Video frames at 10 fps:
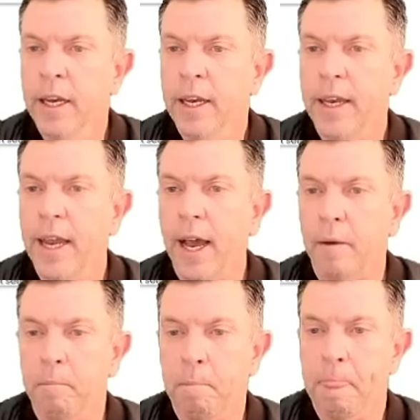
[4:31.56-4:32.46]

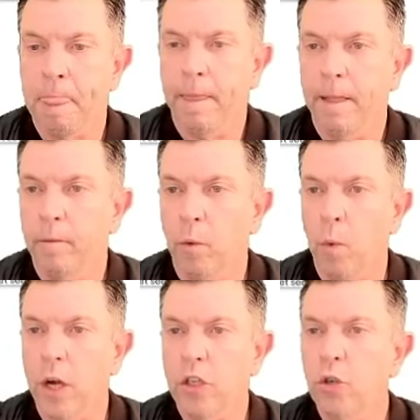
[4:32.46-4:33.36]
Now,
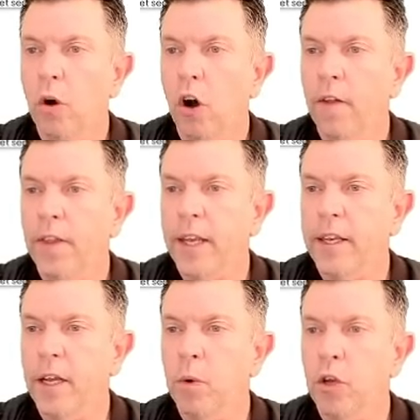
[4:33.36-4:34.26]
once you are on that
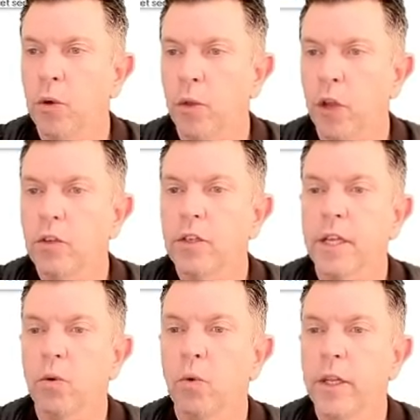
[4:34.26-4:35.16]
network, you'll notice
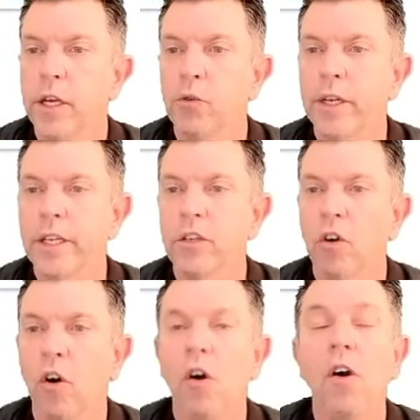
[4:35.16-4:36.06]
that all the addresses
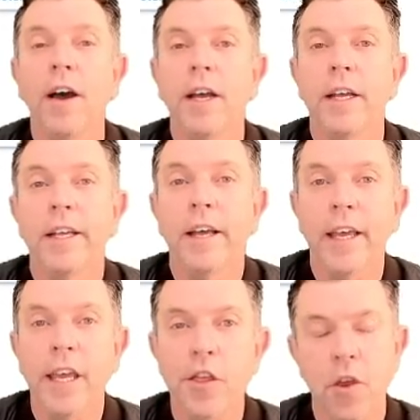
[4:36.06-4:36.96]
are
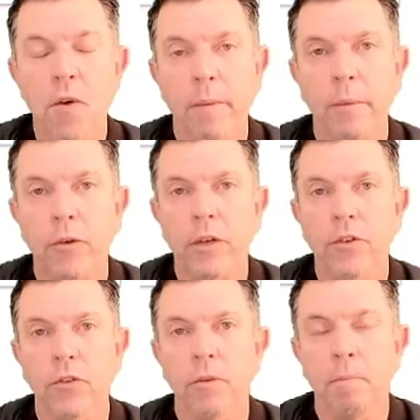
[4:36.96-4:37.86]
Ethereum
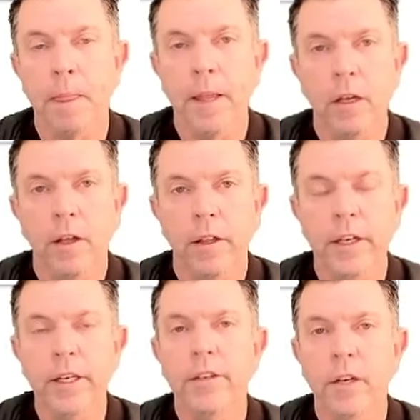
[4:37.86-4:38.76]
addresses.
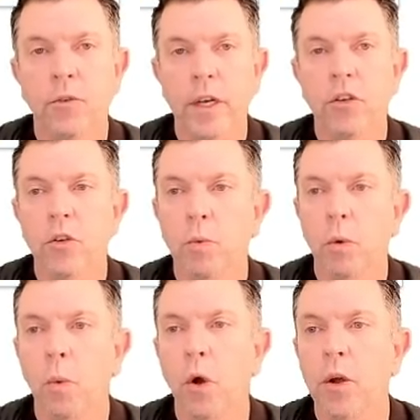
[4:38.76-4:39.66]
These addresses
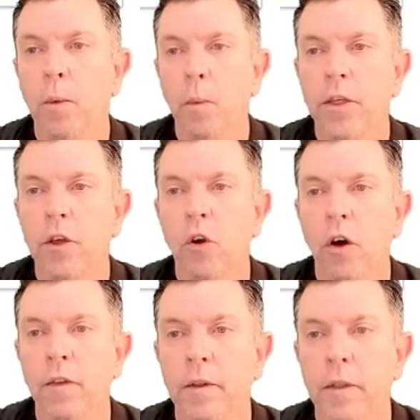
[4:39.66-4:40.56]
will work whether you're
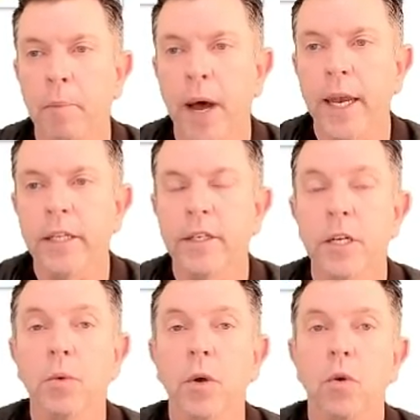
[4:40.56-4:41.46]
on the Binance
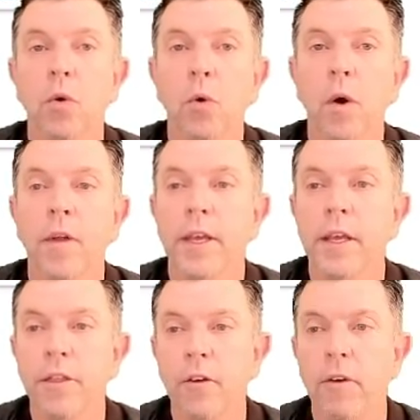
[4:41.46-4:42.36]
network or on the
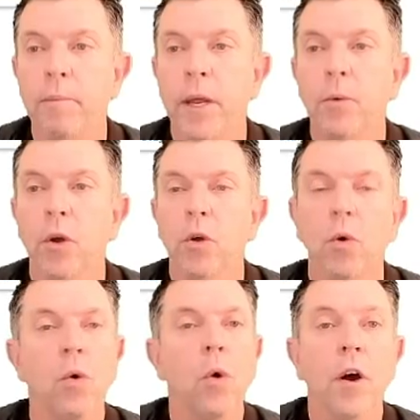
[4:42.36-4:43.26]
Ethereum
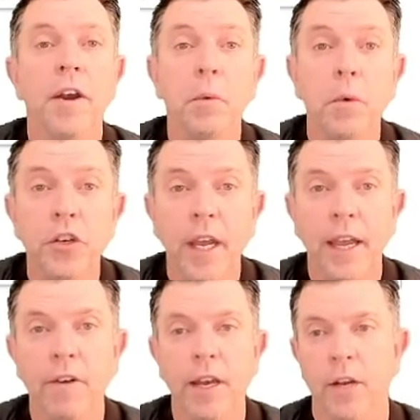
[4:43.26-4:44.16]
network or on
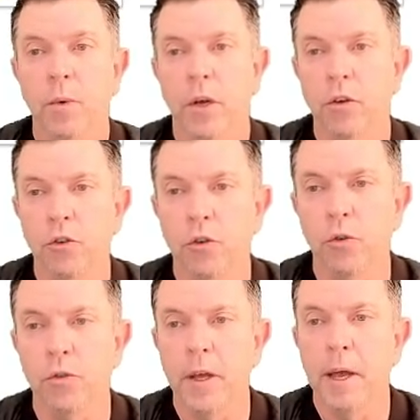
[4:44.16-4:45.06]
whichever network you
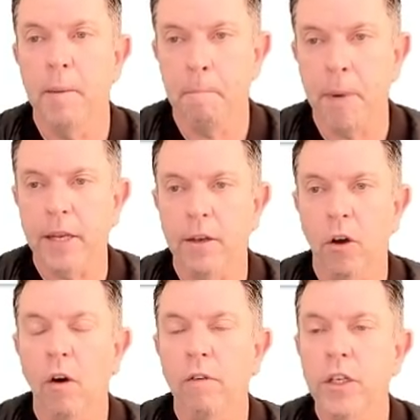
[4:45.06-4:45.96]
choose. But
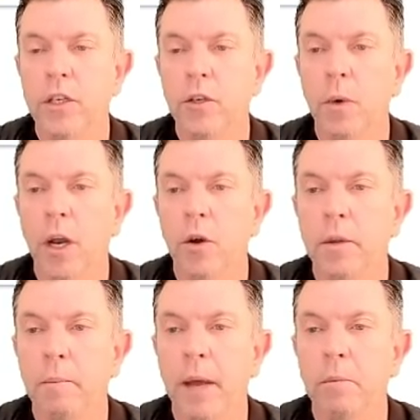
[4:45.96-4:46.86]
obviously, you will
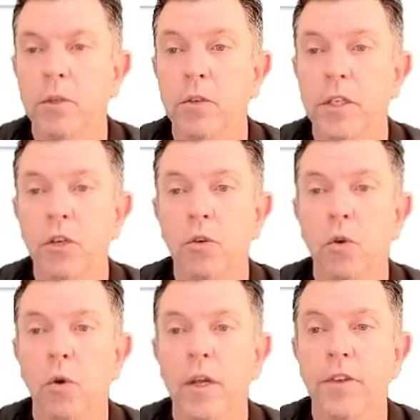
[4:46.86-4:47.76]
only be able to see your
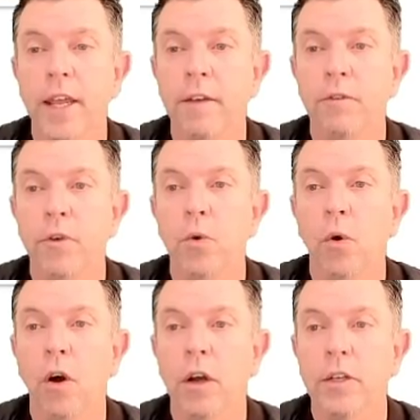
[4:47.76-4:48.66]
coins if
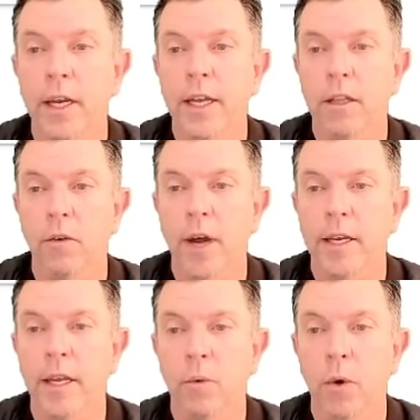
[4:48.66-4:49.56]
you select the right
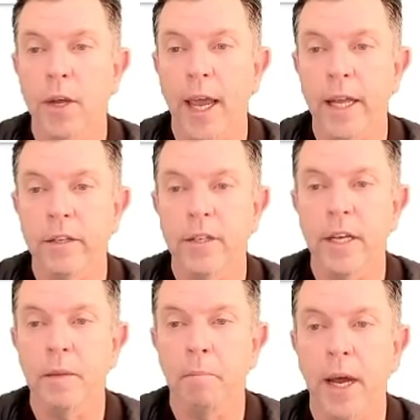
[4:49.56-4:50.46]
network and
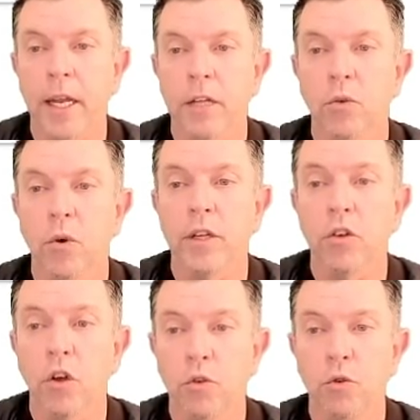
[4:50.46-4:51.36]
send the Binance
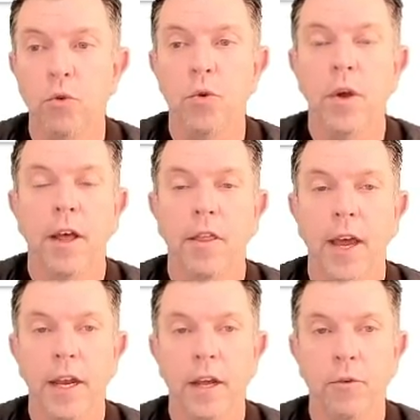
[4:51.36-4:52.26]
coins to
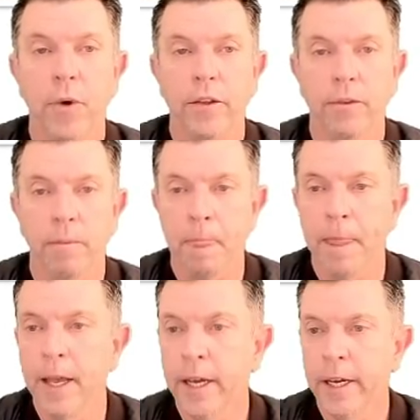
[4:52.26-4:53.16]
that address.
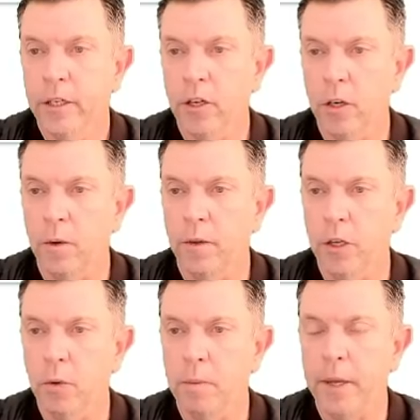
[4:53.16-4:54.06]
So
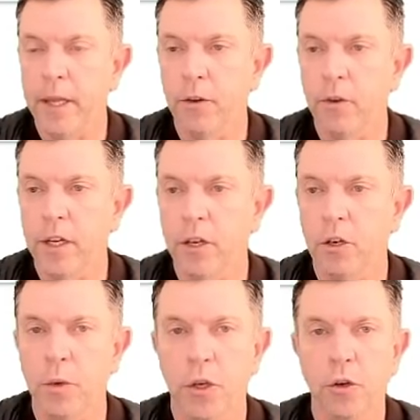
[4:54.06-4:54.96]
this would be the address that
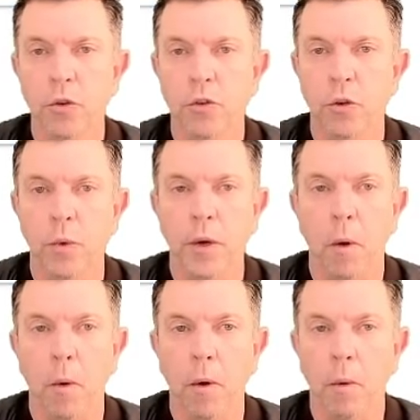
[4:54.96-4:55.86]
you would use. You would
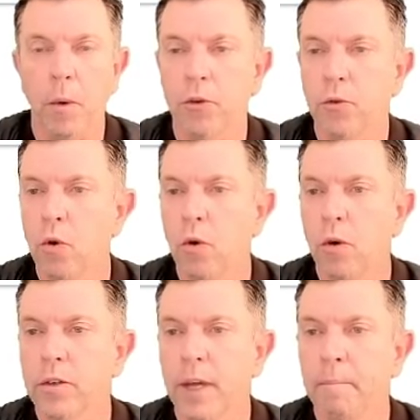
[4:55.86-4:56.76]
withdraw
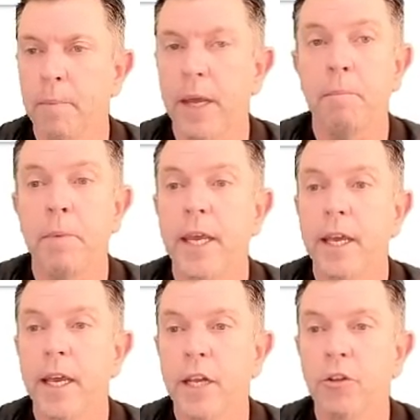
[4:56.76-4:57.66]
some
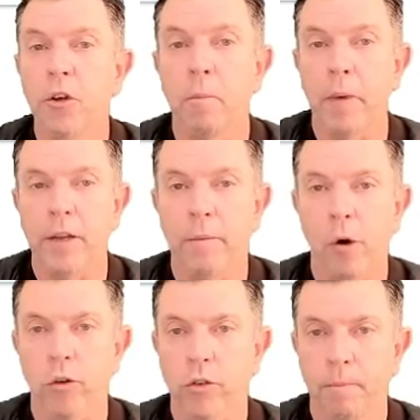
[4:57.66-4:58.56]
BNB into your MetaMask.